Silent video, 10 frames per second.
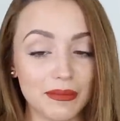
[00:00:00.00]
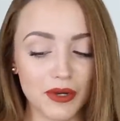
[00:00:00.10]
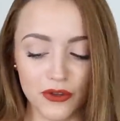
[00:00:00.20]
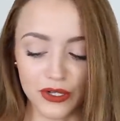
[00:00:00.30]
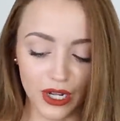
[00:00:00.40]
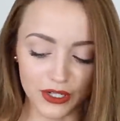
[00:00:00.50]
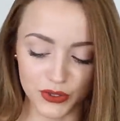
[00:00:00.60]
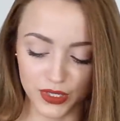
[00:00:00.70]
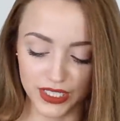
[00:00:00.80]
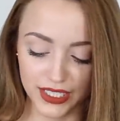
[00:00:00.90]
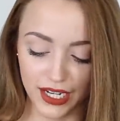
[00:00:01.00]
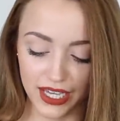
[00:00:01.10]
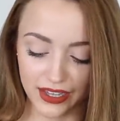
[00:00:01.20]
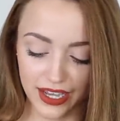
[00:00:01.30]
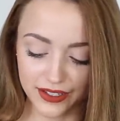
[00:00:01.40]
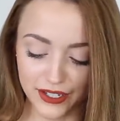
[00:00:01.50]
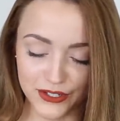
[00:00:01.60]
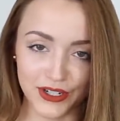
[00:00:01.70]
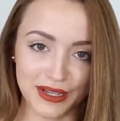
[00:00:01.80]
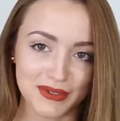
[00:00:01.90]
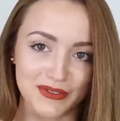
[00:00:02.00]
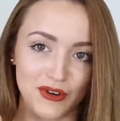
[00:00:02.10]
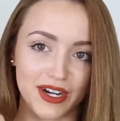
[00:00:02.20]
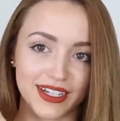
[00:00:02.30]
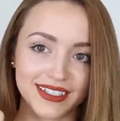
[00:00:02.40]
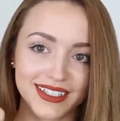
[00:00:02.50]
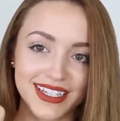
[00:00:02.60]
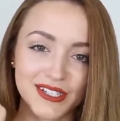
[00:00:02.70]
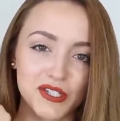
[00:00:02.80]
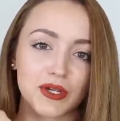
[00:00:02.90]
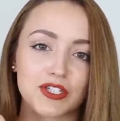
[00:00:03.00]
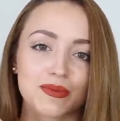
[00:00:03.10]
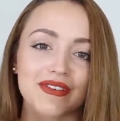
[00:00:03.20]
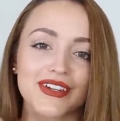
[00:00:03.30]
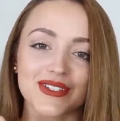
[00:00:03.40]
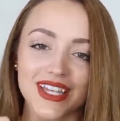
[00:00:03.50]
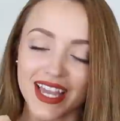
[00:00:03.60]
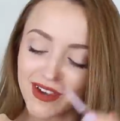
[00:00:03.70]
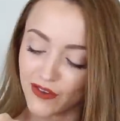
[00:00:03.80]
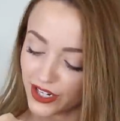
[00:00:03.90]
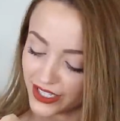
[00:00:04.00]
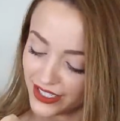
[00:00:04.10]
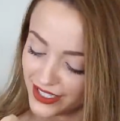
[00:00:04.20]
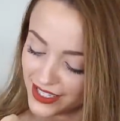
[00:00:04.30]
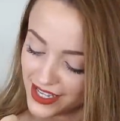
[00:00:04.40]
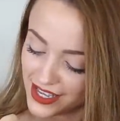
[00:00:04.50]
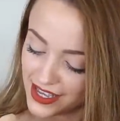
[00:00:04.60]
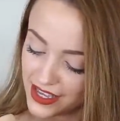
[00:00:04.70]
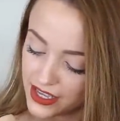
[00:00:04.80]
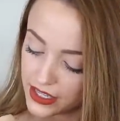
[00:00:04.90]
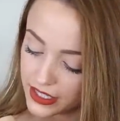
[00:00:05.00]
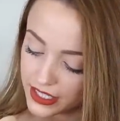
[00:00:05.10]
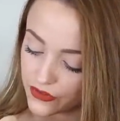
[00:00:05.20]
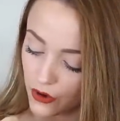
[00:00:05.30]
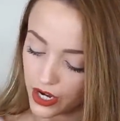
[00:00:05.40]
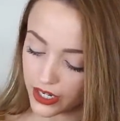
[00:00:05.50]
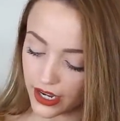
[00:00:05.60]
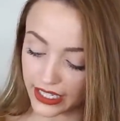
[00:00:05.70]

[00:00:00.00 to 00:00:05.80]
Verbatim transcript: My mother-in-law is really gonna like that because her name is Veronica. She watches my videos. Hey, Veronica. This is Veronica.